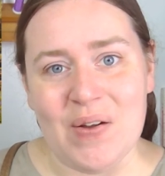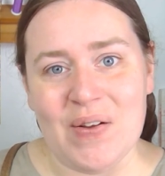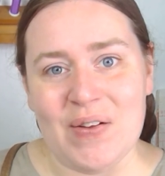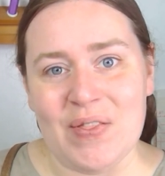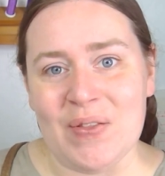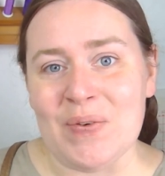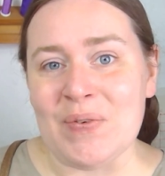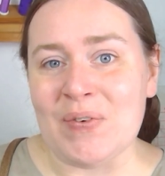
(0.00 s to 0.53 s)

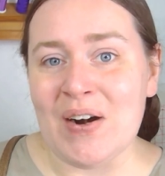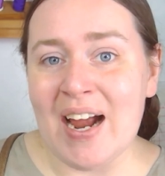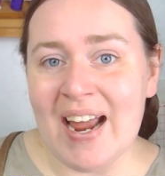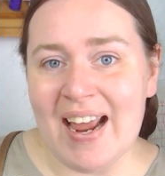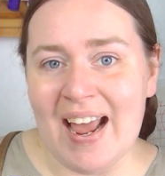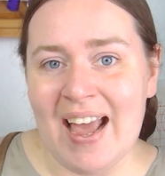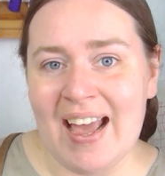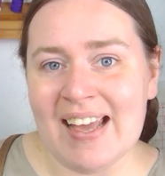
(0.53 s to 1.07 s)
the
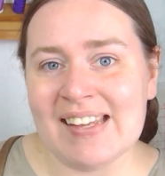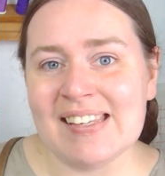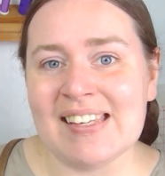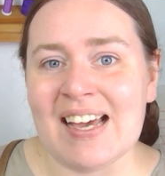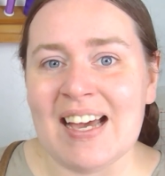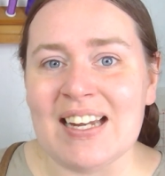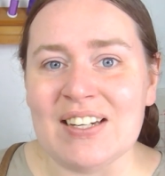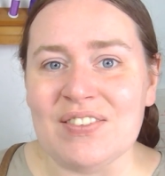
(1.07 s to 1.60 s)
right hand
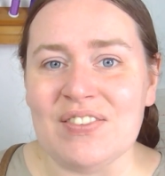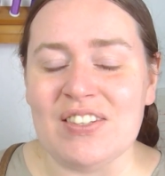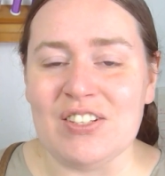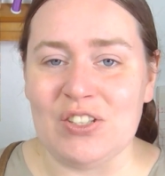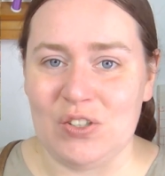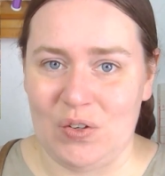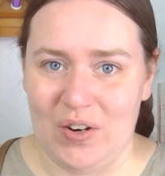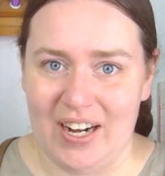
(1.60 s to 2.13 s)
side of the
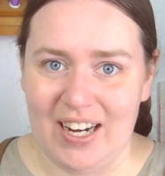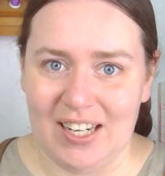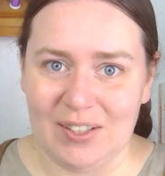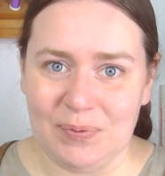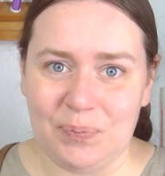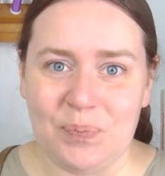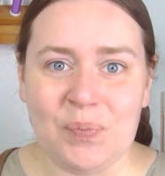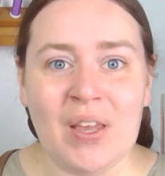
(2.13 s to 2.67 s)

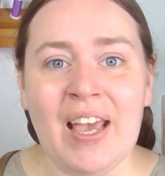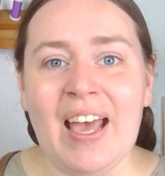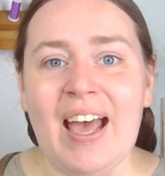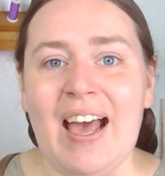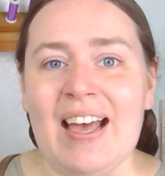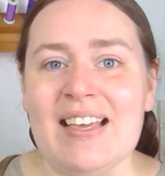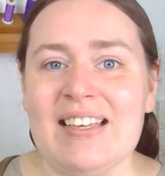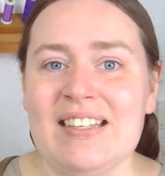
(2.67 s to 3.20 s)
screen
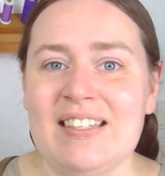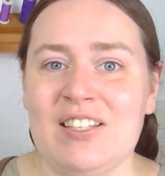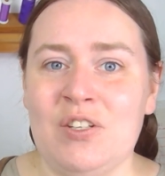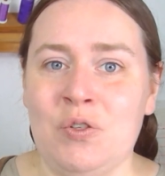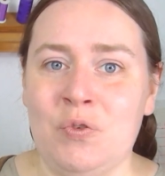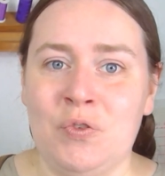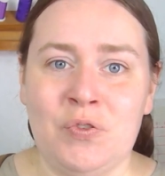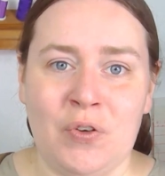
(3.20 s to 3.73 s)
as
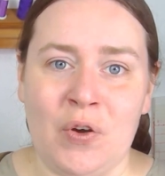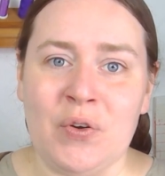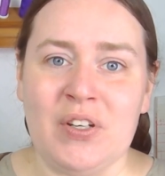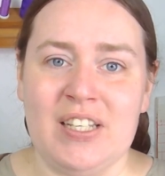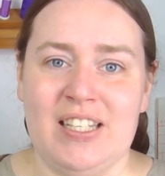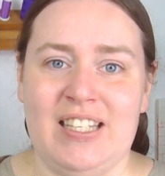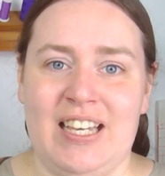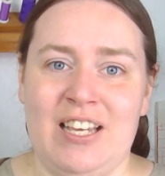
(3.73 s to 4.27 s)
you
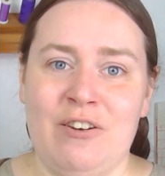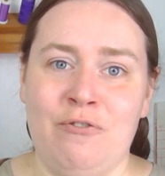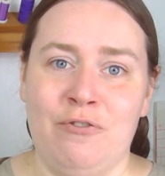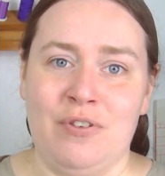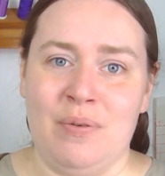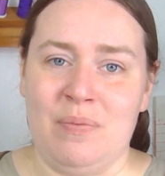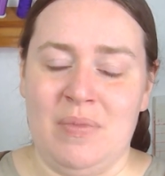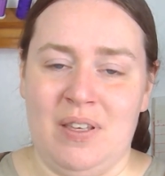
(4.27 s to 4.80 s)
focus in
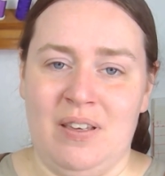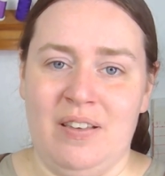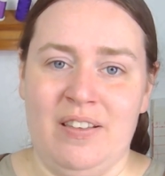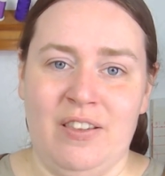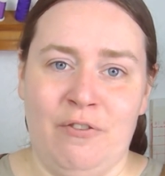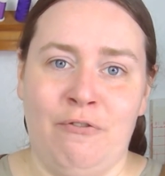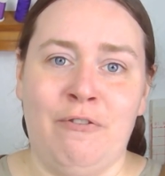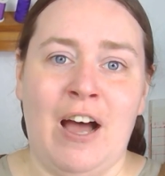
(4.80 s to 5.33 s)
from
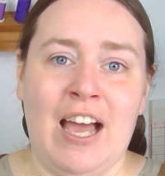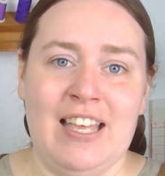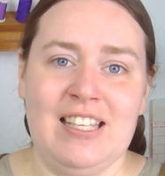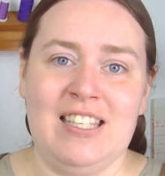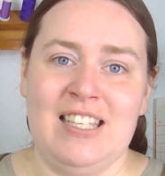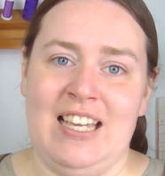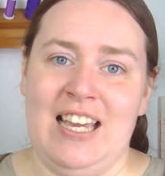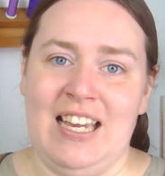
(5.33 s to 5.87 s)
the fight
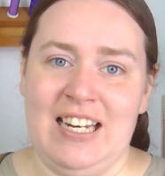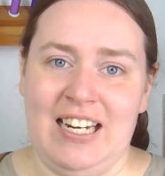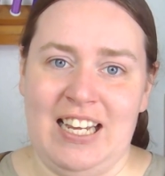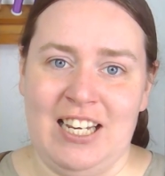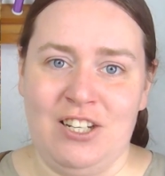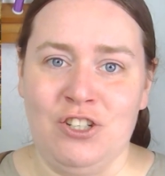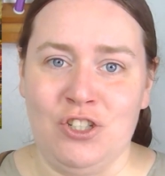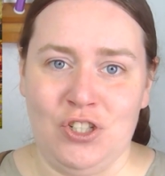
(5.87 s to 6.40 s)
scene
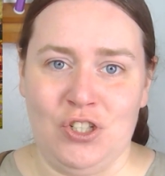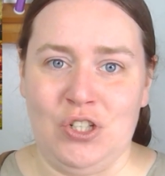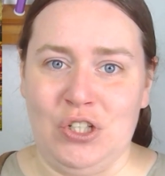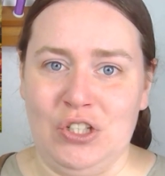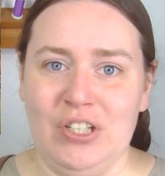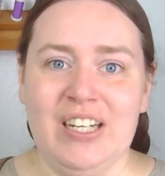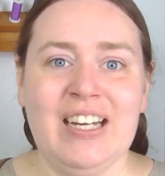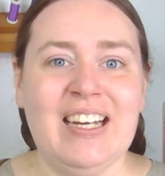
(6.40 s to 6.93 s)

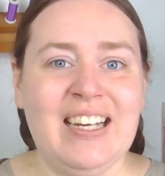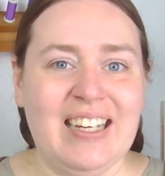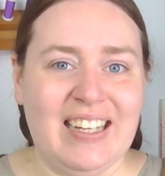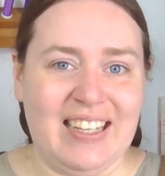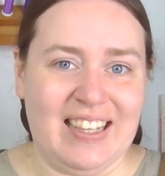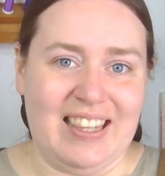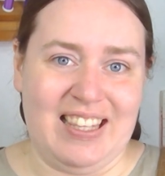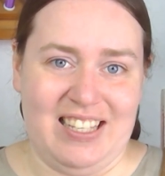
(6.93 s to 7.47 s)
into
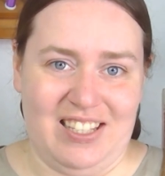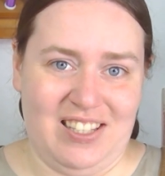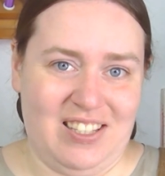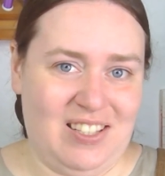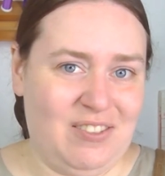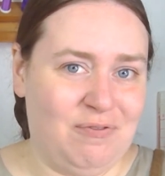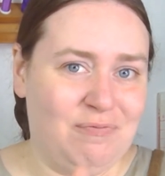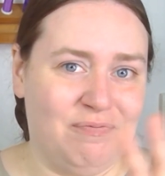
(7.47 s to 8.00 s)

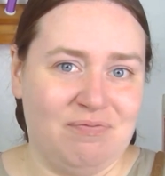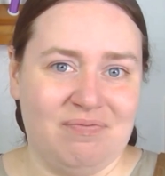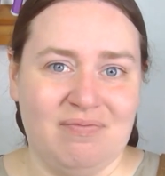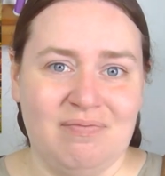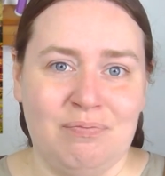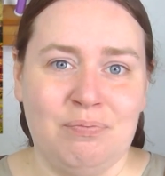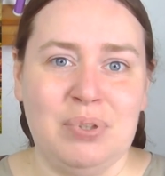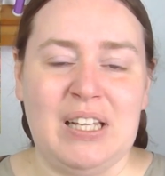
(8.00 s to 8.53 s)
this
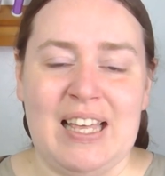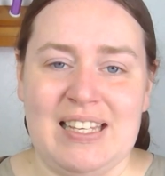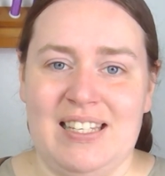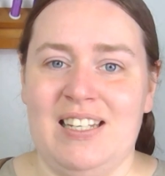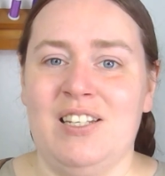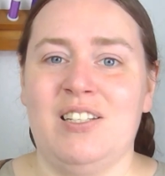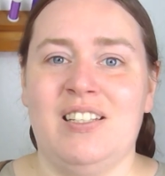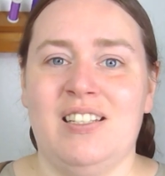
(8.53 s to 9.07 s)

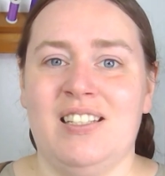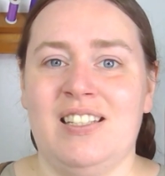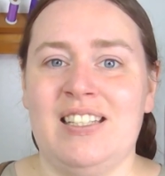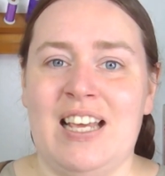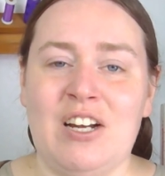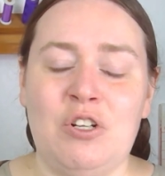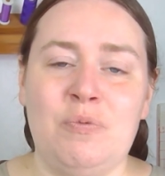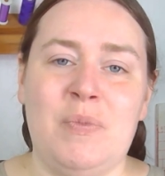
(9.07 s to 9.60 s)
pleasant
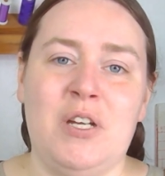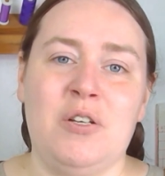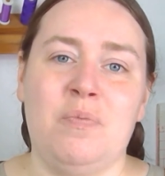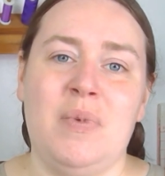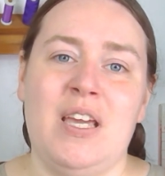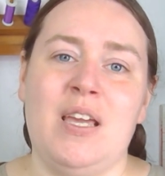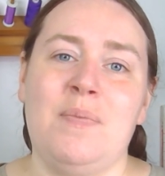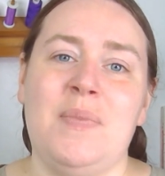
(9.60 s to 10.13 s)
settlement
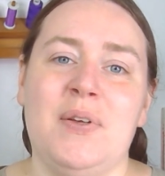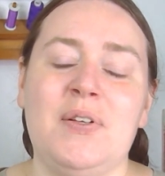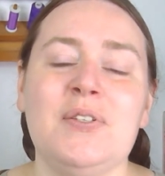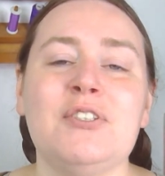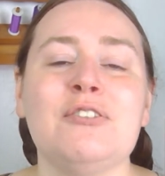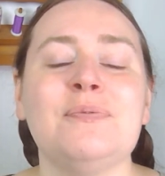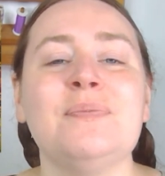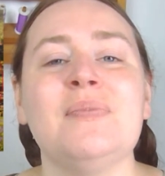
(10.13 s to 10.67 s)
being built.